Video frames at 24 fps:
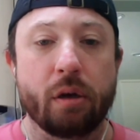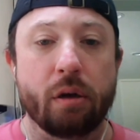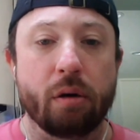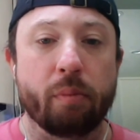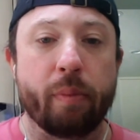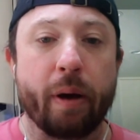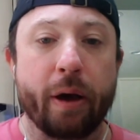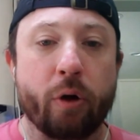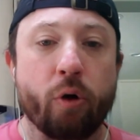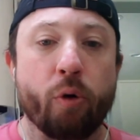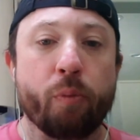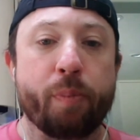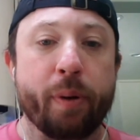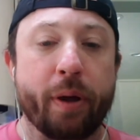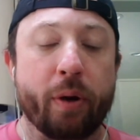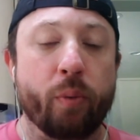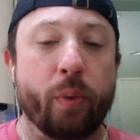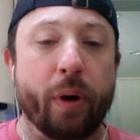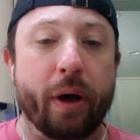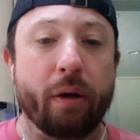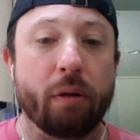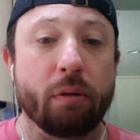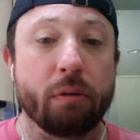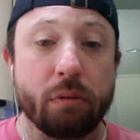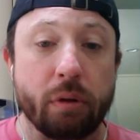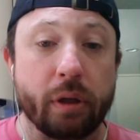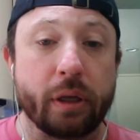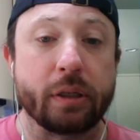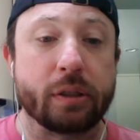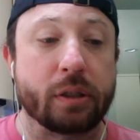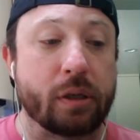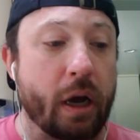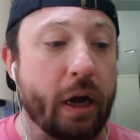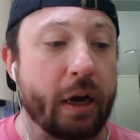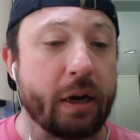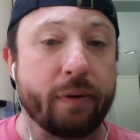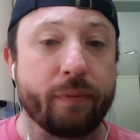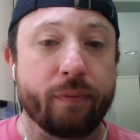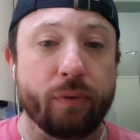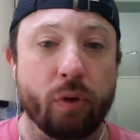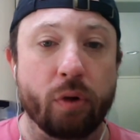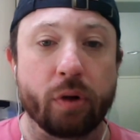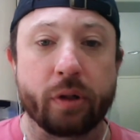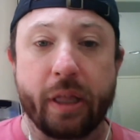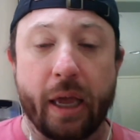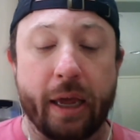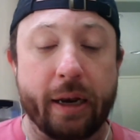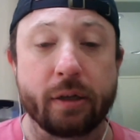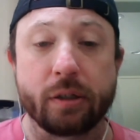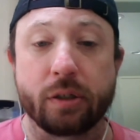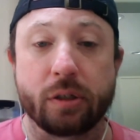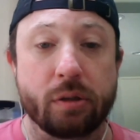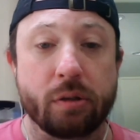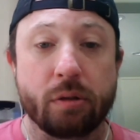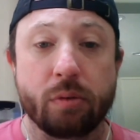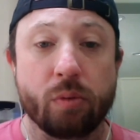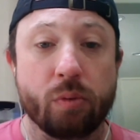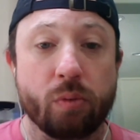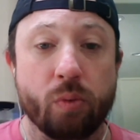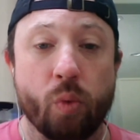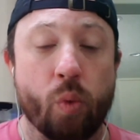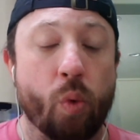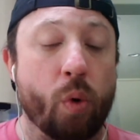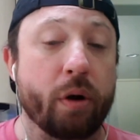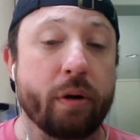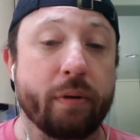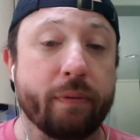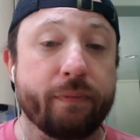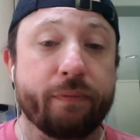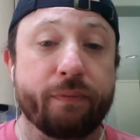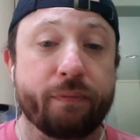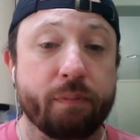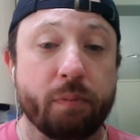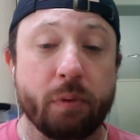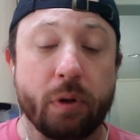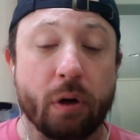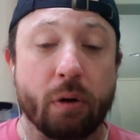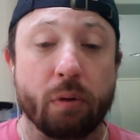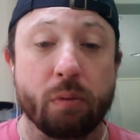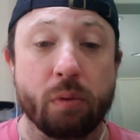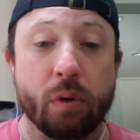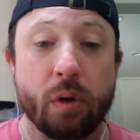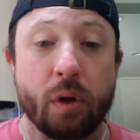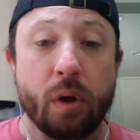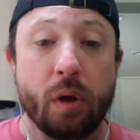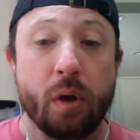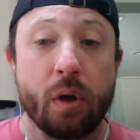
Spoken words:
Michael Bidwill is kind of looked at as one of, you know,